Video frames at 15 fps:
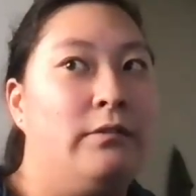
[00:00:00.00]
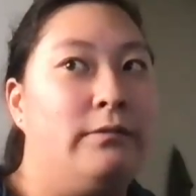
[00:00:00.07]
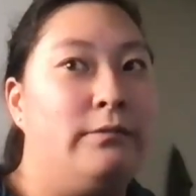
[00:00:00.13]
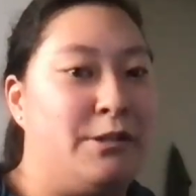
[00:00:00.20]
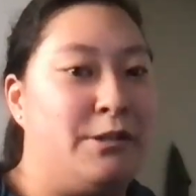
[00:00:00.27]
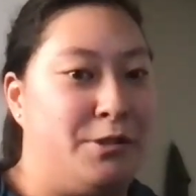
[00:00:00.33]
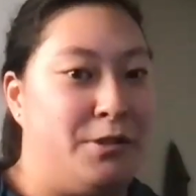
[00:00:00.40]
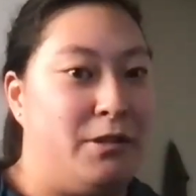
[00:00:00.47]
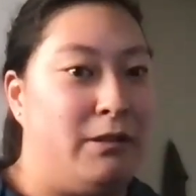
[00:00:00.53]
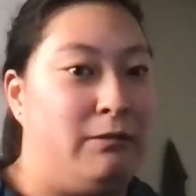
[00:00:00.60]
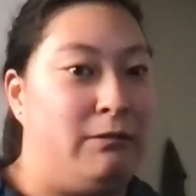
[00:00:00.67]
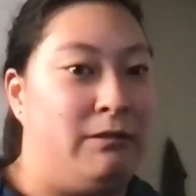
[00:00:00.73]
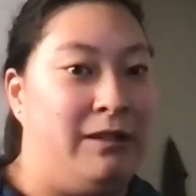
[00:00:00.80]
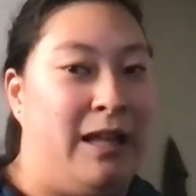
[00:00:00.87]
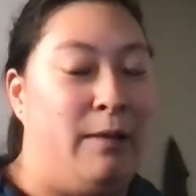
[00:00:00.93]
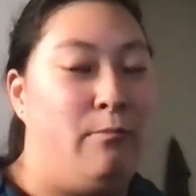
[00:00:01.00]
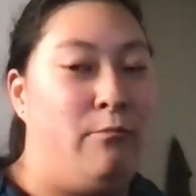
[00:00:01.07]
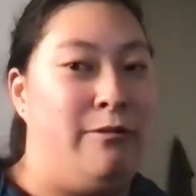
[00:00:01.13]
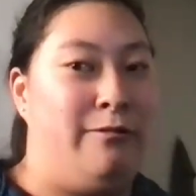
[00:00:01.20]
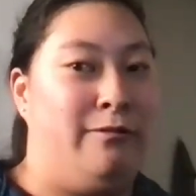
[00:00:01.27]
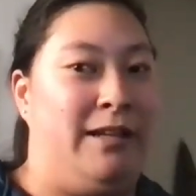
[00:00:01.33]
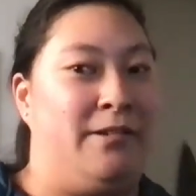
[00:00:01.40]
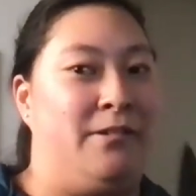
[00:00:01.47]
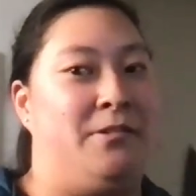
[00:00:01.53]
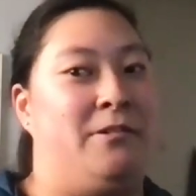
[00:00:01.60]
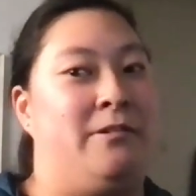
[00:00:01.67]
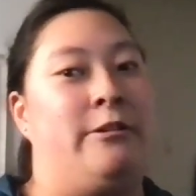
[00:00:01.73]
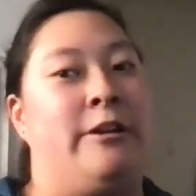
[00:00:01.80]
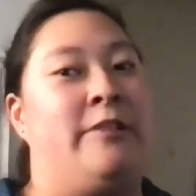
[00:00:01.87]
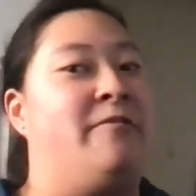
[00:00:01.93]
there's a lot more like
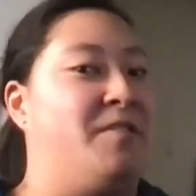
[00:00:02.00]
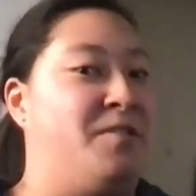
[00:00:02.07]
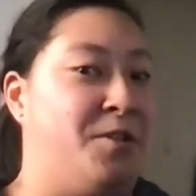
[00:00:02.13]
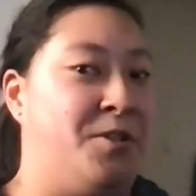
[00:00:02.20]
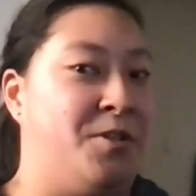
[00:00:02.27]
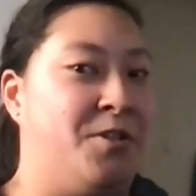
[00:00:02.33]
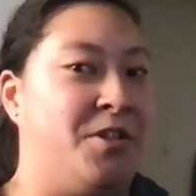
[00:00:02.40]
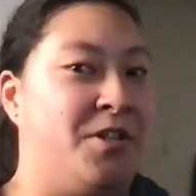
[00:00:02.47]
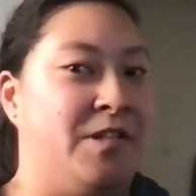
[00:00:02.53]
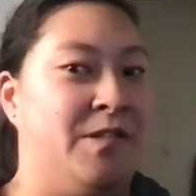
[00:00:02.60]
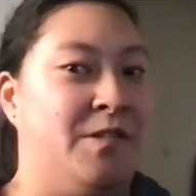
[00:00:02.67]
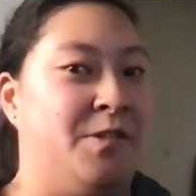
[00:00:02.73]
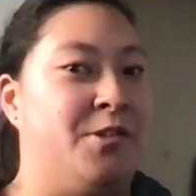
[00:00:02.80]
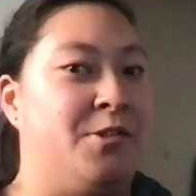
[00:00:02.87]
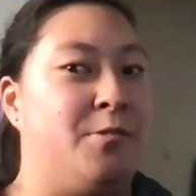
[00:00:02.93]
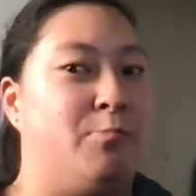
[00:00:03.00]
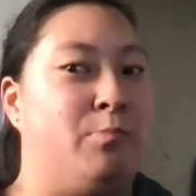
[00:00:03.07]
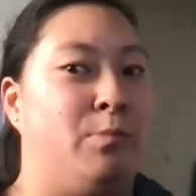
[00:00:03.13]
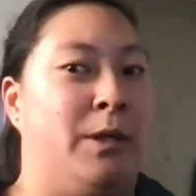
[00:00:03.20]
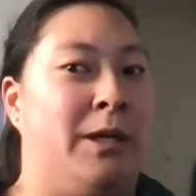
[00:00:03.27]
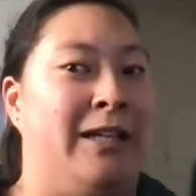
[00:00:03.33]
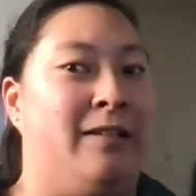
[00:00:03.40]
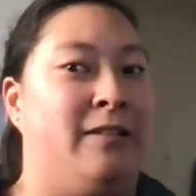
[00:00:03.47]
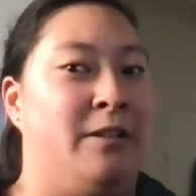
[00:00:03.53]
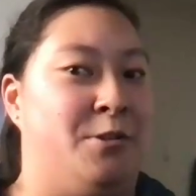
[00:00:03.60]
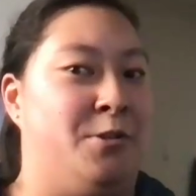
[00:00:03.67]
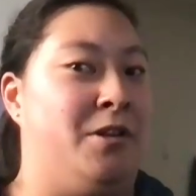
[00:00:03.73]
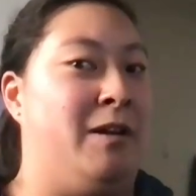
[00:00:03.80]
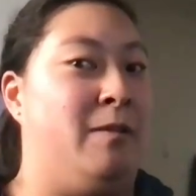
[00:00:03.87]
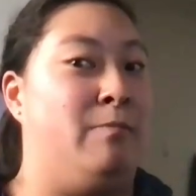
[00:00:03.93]
neurodivergent students, but
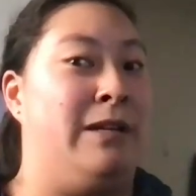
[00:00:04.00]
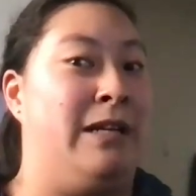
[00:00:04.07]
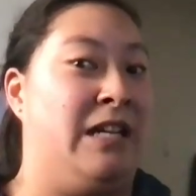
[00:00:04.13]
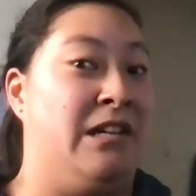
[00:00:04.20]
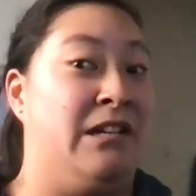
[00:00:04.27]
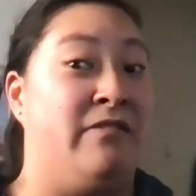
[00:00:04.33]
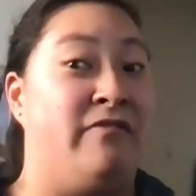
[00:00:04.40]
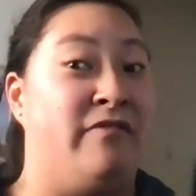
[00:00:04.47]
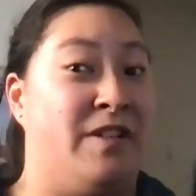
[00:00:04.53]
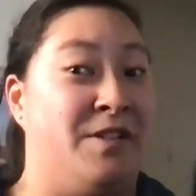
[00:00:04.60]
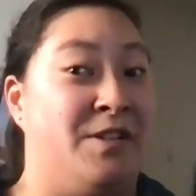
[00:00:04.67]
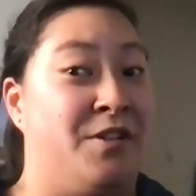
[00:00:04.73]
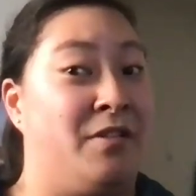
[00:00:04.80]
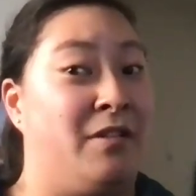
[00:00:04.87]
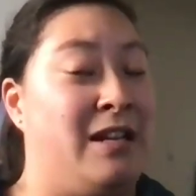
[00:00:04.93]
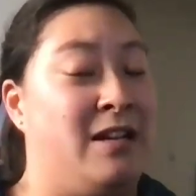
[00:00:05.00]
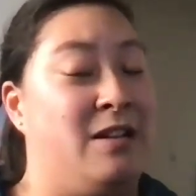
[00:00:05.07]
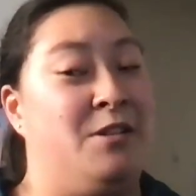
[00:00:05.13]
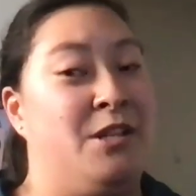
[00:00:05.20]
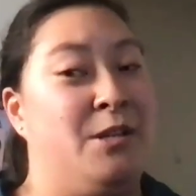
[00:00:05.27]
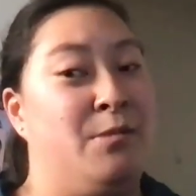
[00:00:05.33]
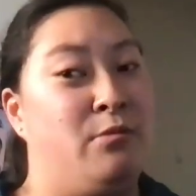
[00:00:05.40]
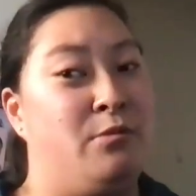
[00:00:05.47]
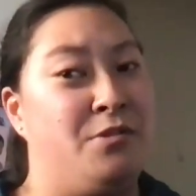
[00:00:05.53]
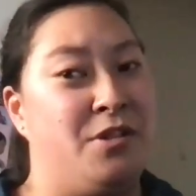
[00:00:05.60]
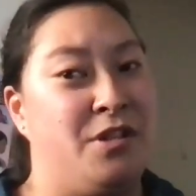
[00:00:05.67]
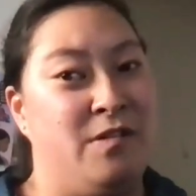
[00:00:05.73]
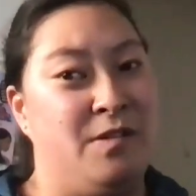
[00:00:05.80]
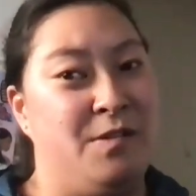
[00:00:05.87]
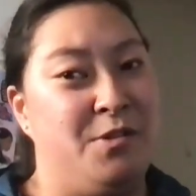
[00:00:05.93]
there's not many physically disabled
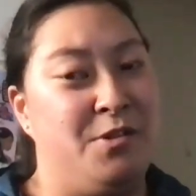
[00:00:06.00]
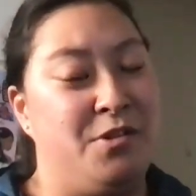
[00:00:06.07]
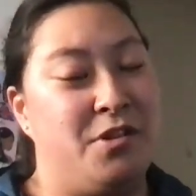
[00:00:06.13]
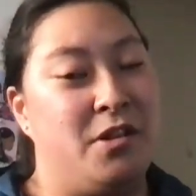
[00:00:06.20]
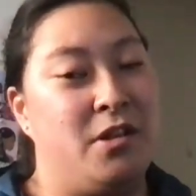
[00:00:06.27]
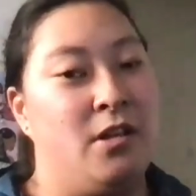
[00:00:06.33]
students,